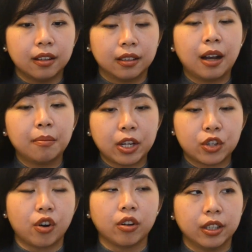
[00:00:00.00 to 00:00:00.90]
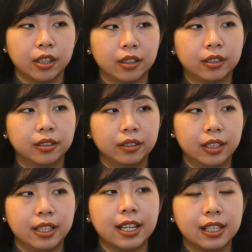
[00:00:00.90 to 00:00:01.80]
come back stronger
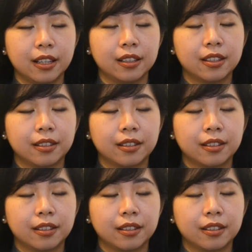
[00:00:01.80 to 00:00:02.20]
in that sense.